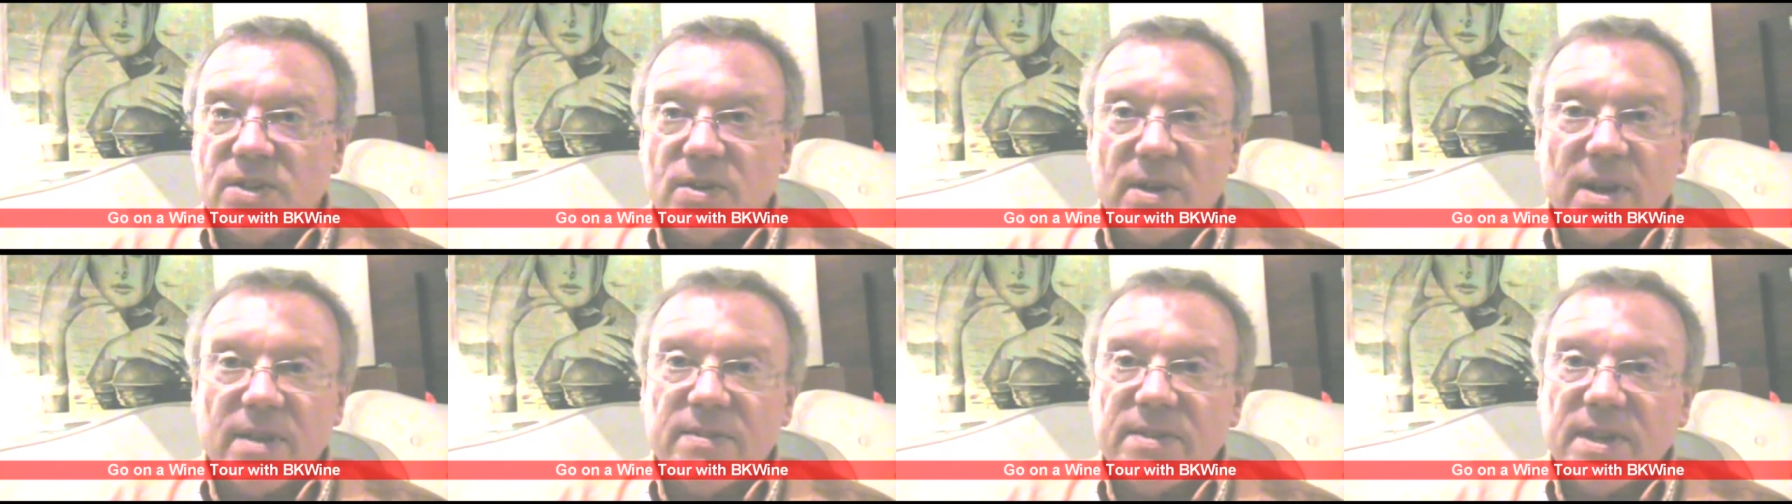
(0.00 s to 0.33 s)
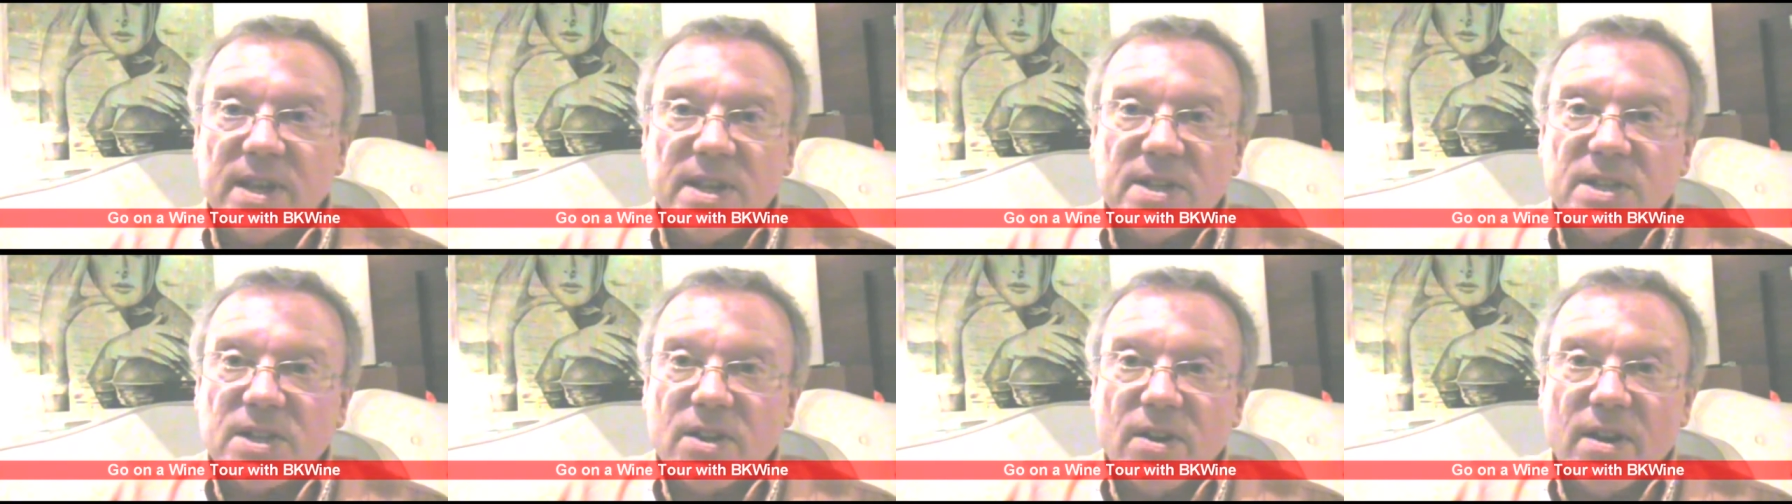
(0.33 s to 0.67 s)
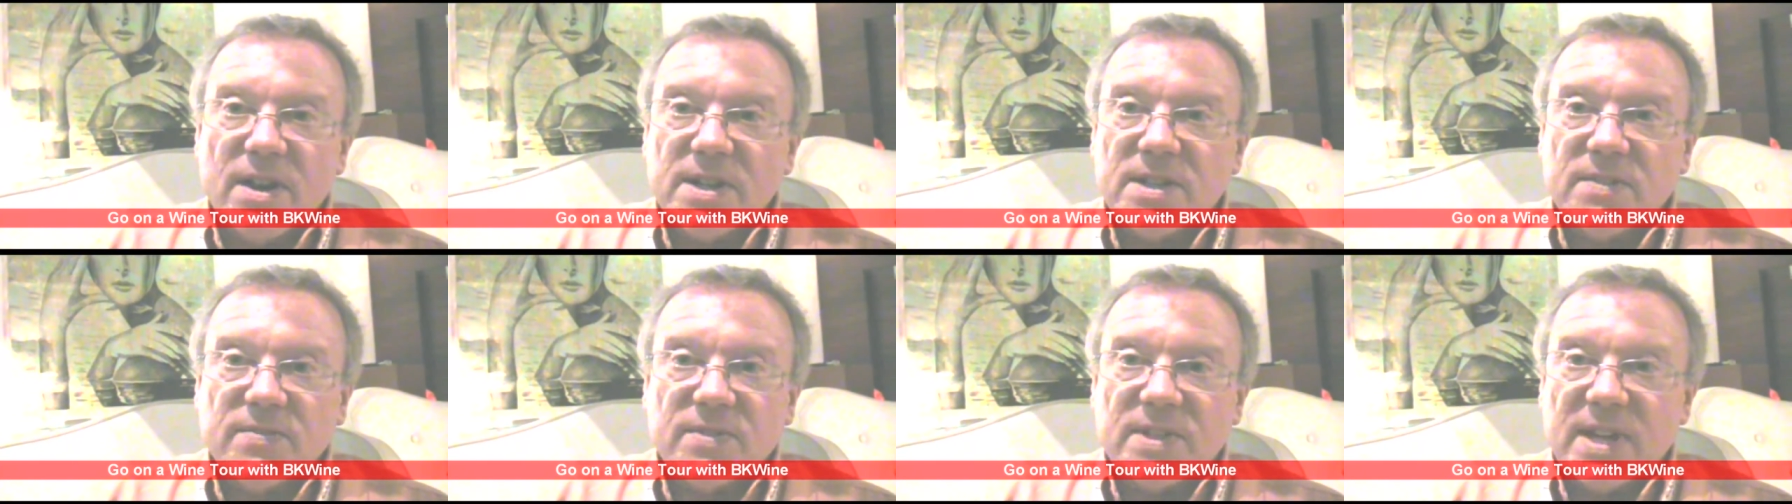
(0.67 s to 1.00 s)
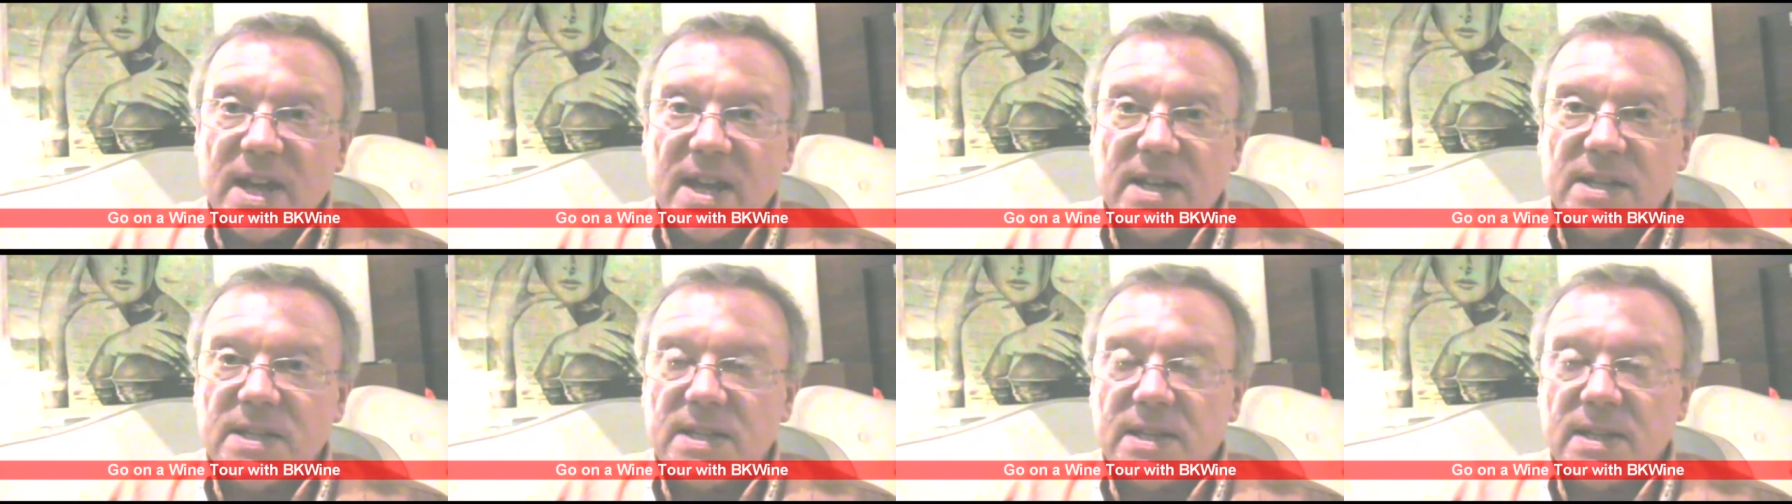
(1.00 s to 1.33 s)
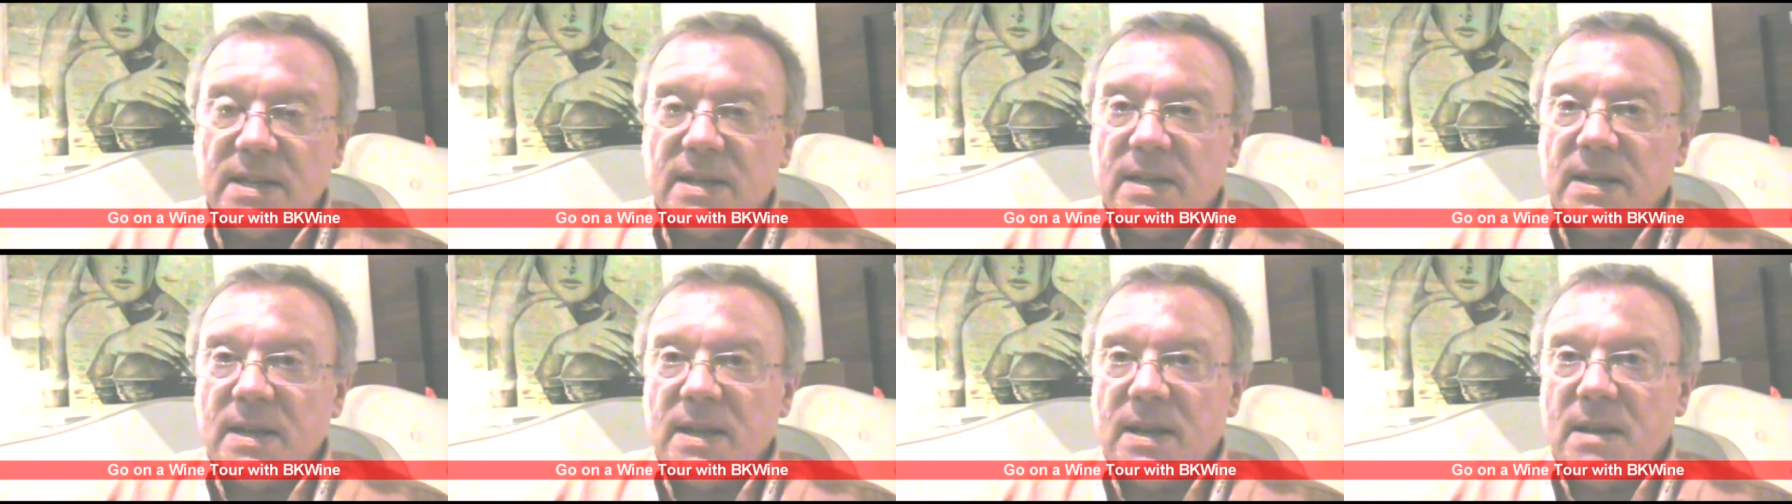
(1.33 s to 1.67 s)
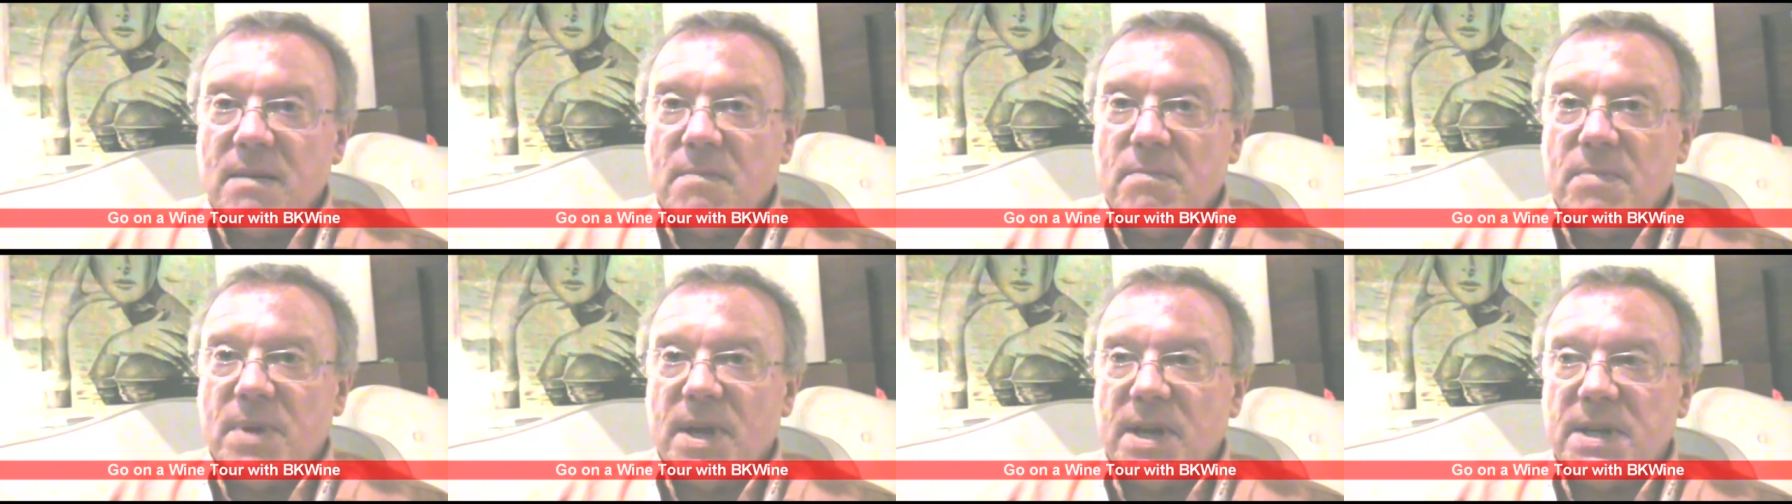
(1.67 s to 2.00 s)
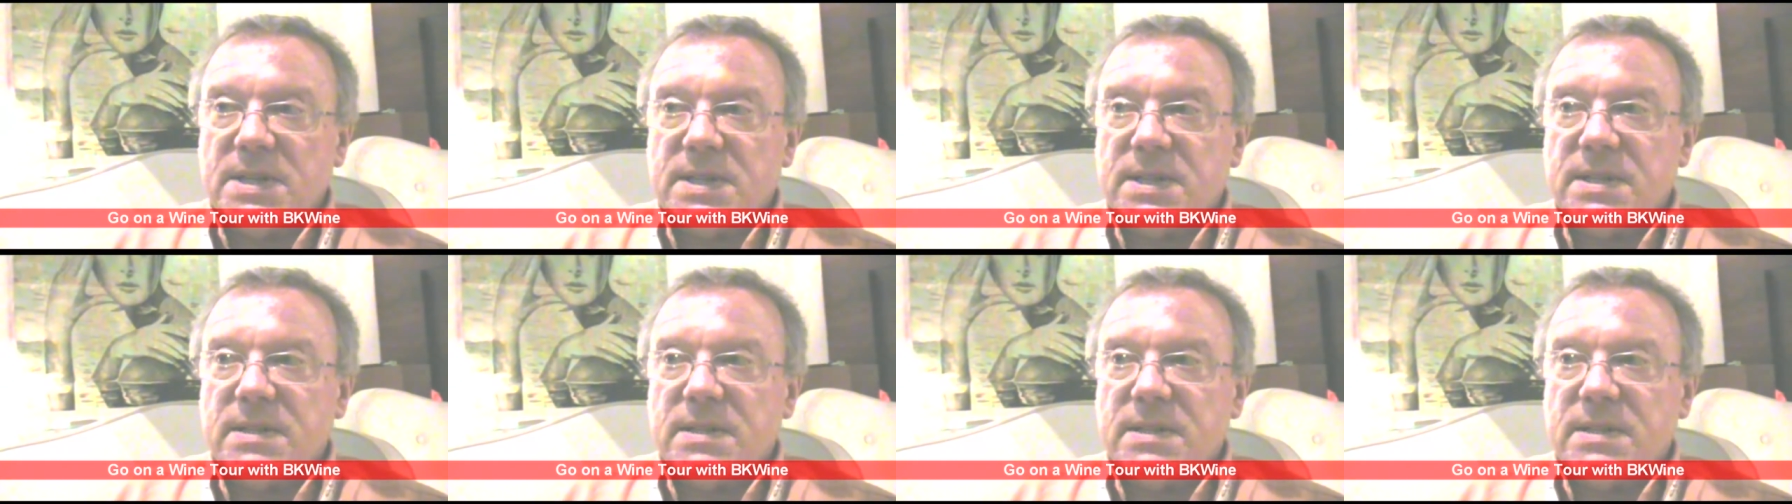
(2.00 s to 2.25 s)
you know, things go out of date. But